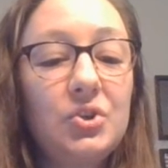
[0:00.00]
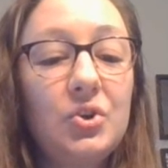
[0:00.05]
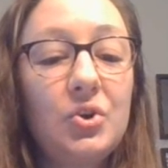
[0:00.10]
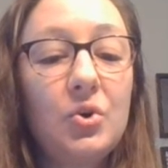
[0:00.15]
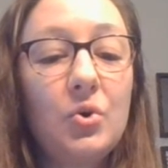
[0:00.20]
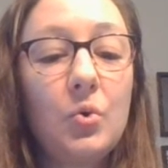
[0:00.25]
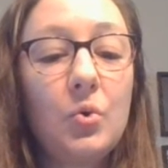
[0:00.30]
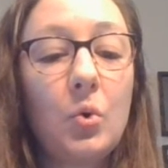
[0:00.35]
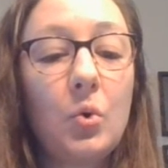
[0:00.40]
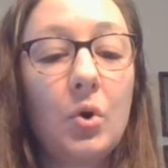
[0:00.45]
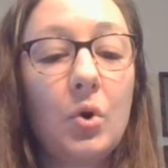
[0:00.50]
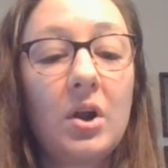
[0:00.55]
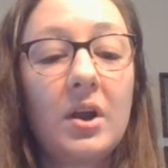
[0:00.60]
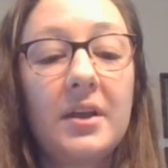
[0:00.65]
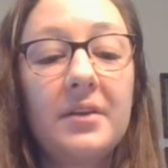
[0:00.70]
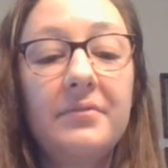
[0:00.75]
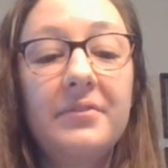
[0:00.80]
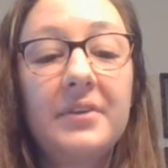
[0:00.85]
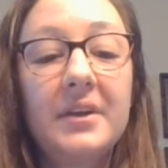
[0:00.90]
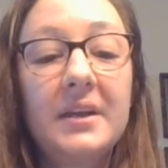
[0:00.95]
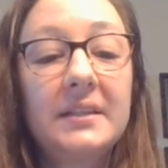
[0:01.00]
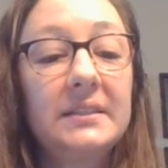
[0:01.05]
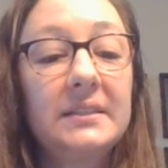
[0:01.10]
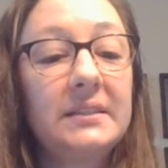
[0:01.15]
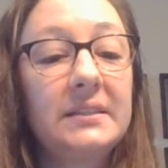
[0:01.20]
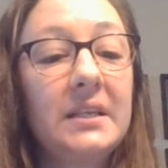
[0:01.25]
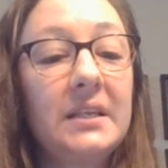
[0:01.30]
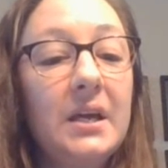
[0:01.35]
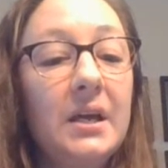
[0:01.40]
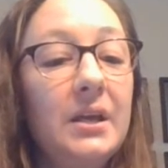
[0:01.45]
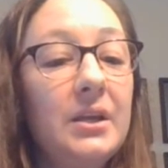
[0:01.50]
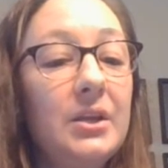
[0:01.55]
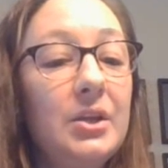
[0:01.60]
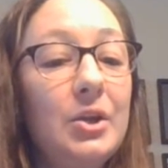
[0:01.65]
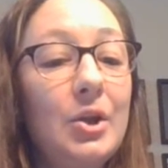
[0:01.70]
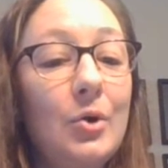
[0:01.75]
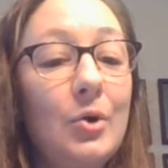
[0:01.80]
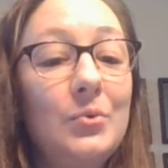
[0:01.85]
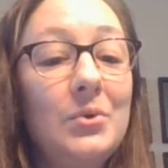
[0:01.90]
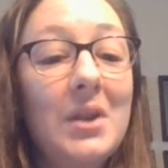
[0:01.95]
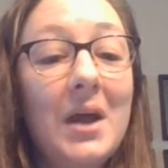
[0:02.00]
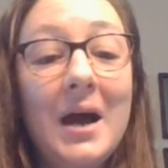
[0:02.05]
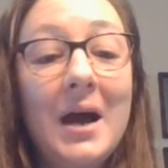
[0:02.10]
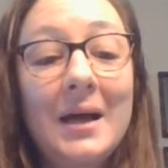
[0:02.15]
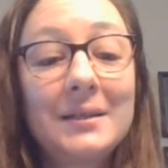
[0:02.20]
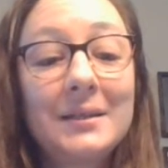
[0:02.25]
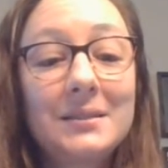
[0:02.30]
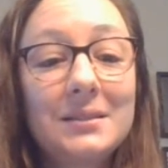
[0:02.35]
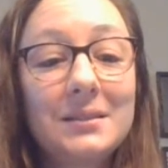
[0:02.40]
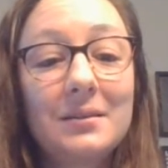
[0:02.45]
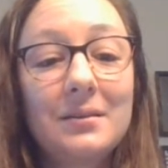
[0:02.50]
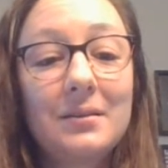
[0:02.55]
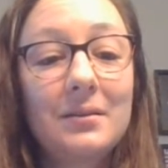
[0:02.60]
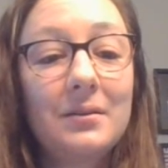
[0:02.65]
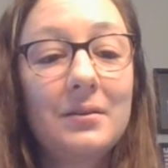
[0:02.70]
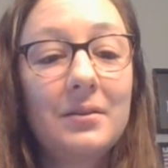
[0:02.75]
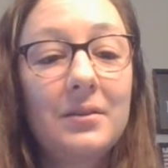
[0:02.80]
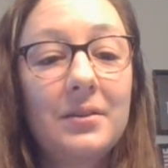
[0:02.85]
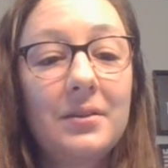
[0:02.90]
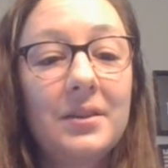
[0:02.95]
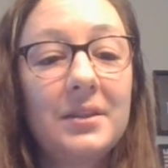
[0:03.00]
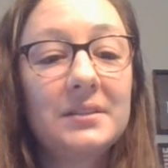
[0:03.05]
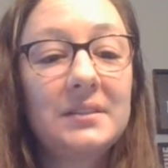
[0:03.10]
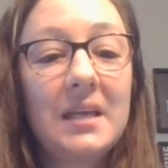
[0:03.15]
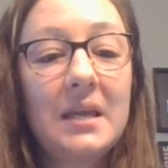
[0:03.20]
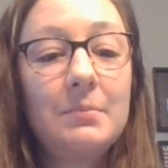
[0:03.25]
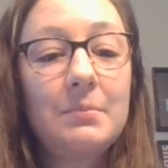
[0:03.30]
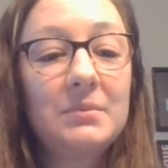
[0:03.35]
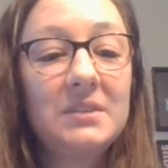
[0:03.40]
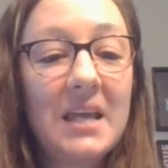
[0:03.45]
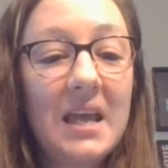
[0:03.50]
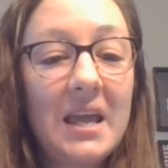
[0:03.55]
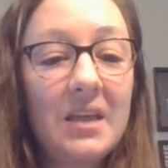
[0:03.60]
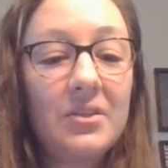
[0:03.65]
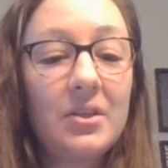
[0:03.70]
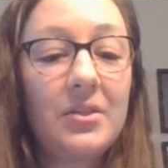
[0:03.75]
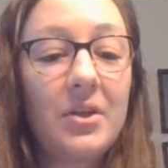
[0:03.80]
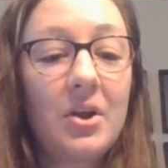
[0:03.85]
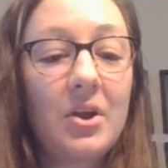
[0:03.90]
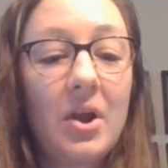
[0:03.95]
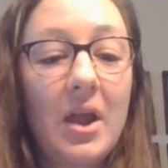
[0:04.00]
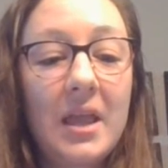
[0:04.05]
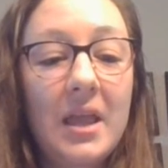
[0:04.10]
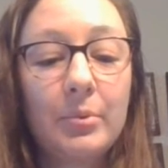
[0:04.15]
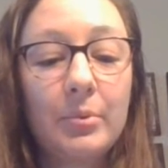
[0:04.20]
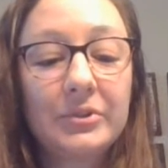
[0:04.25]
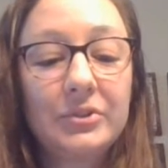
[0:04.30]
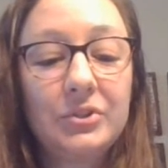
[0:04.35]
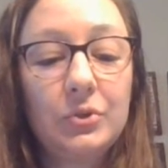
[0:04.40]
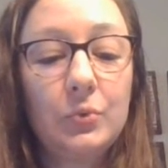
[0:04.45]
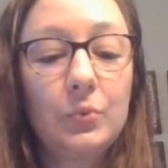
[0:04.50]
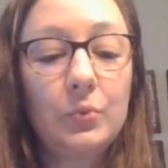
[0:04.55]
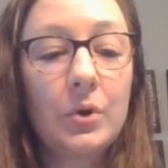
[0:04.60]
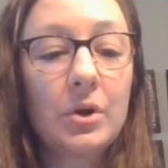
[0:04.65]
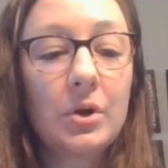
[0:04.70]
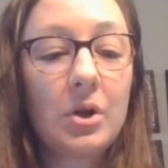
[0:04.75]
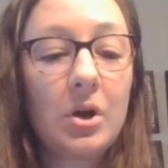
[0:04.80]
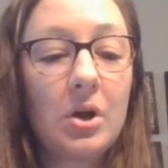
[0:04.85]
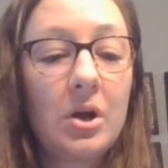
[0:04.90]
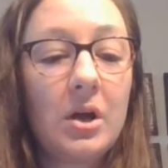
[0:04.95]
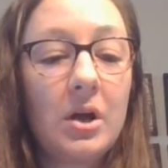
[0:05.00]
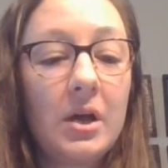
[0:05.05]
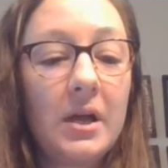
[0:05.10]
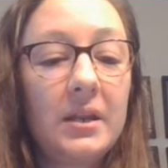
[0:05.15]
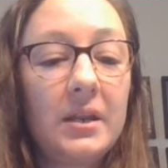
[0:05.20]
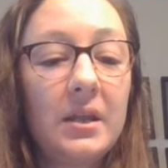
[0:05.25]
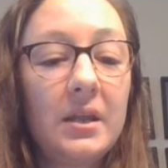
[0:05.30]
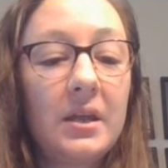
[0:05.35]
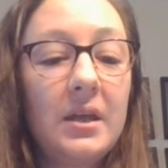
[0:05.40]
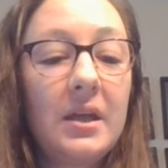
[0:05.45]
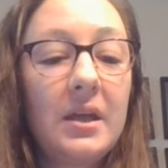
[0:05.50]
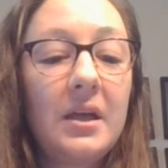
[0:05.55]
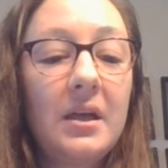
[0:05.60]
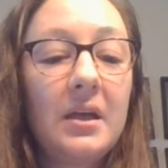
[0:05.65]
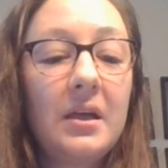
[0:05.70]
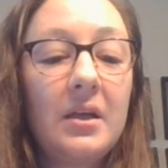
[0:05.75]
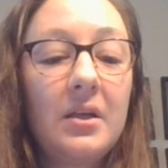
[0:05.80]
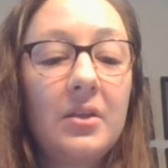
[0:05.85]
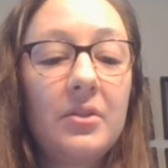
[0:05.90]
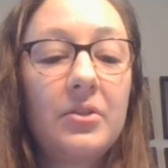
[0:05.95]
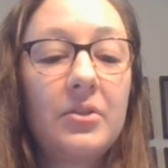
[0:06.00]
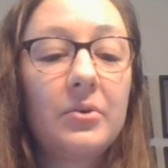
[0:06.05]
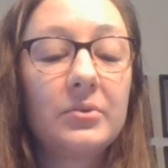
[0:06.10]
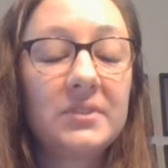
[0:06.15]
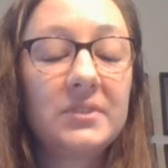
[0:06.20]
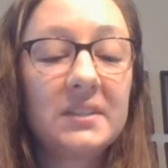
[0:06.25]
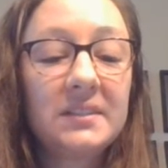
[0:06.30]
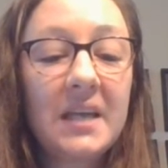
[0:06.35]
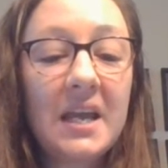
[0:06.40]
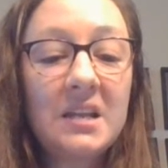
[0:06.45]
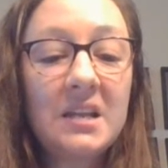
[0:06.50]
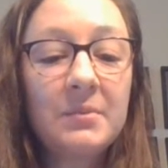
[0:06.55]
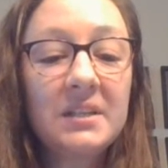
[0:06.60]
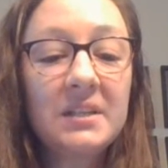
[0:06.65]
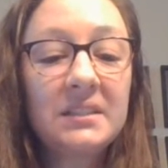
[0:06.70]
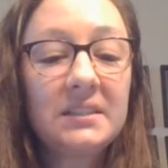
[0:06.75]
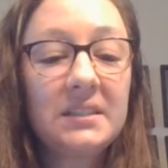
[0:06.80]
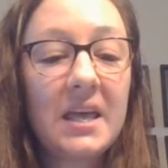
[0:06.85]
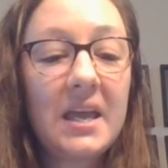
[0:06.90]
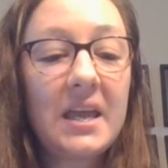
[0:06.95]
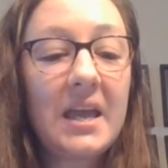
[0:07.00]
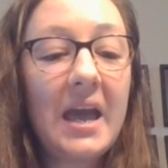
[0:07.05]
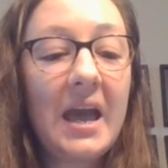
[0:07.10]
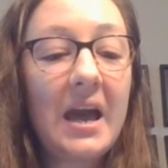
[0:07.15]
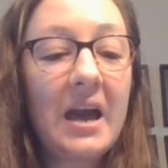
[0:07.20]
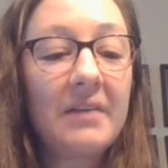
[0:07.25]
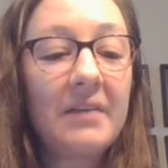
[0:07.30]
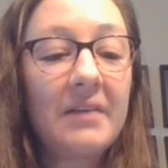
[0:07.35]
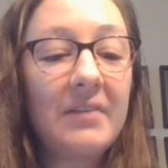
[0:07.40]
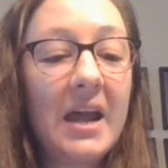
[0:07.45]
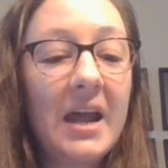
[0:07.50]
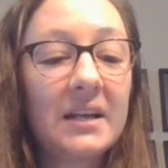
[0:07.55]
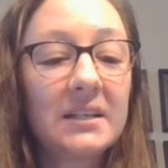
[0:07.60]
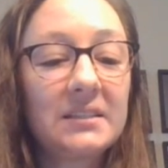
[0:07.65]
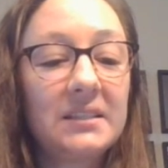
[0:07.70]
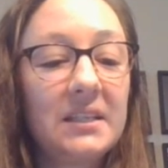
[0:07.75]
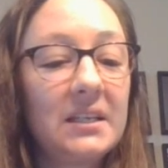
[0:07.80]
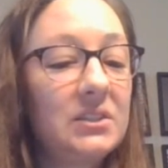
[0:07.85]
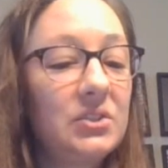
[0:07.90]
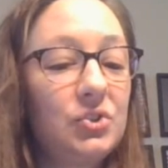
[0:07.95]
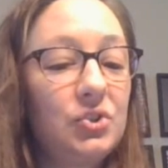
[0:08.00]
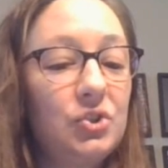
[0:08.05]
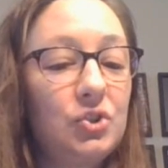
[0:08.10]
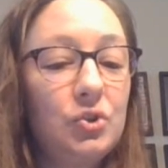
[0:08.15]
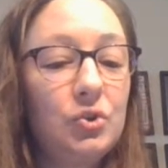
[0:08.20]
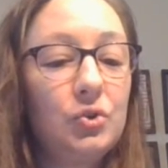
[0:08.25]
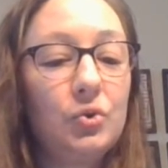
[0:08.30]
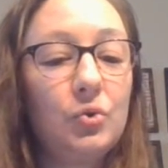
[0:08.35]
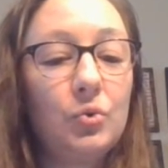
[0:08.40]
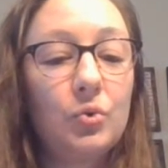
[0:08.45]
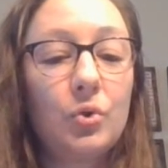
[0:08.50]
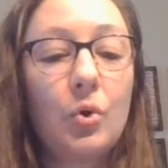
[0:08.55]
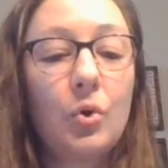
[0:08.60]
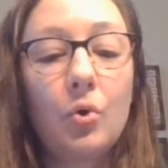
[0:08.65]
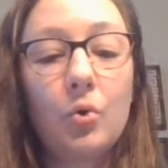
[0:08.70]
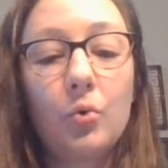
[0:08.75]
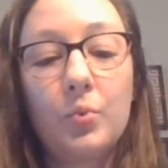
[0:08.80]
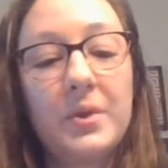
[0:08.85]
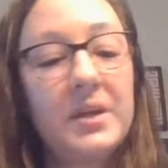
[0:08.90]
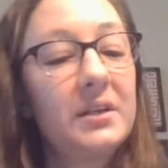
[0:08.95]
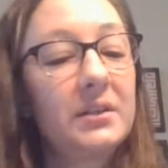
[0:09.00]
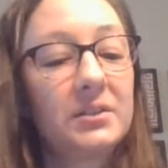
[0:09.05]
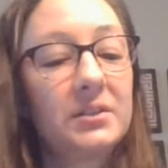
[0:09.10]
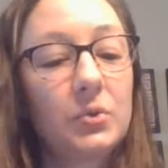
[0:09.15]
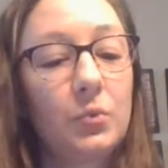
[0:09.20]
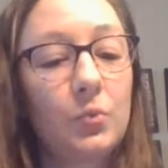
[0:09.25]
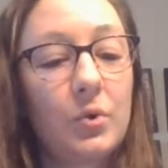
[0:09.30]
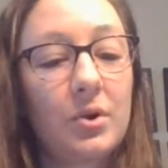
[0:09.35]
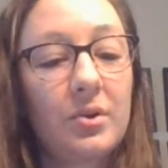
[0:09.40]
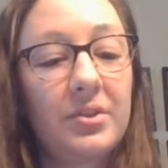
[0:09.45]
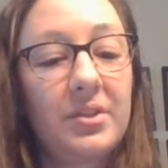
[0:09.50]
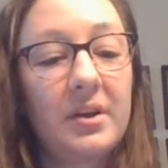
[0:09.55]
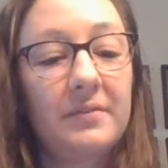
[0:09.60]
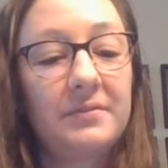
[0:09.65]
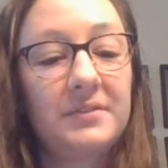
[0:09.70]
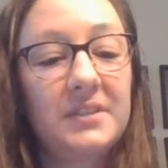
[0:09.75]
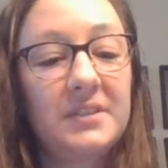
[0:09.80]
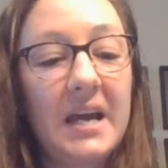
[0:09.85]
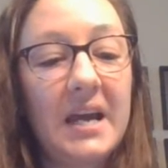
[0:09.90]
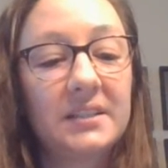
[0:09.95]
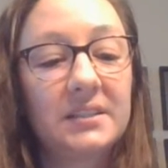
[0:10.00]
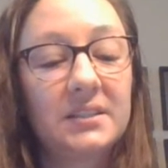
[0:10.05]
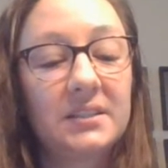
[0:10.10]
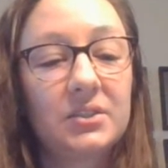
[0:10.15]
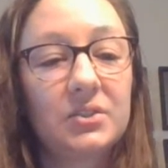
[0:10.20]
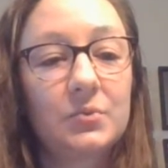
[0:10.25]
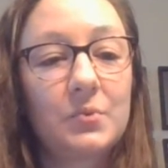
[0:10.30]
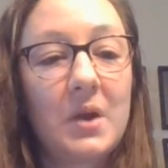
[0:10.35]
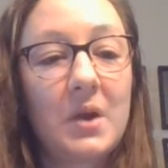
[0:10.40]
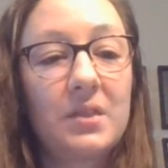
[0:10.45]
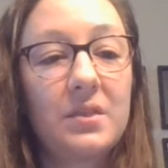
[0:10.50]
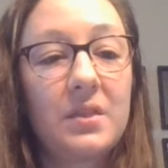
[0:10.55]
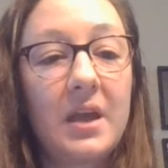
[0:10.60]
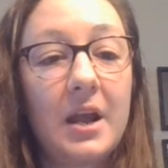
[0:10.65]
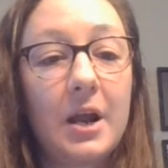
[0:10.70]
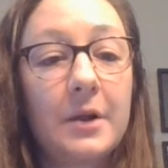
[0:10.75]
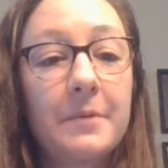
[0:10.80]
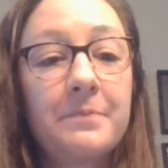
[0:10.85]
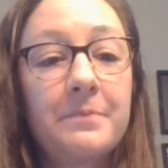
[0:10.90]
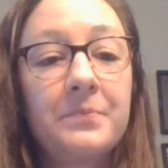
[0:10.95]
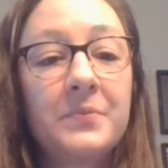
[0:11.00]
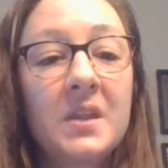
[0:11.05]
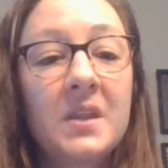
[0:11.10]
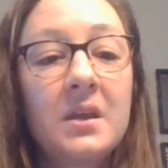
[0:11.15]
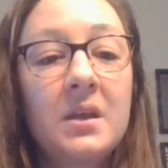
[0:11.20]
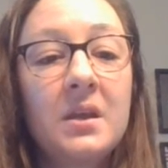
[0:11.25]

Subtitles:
to, or if it's, not the same day that they're able to work on those assignments, they have access to the whole week's worth of tasks right there.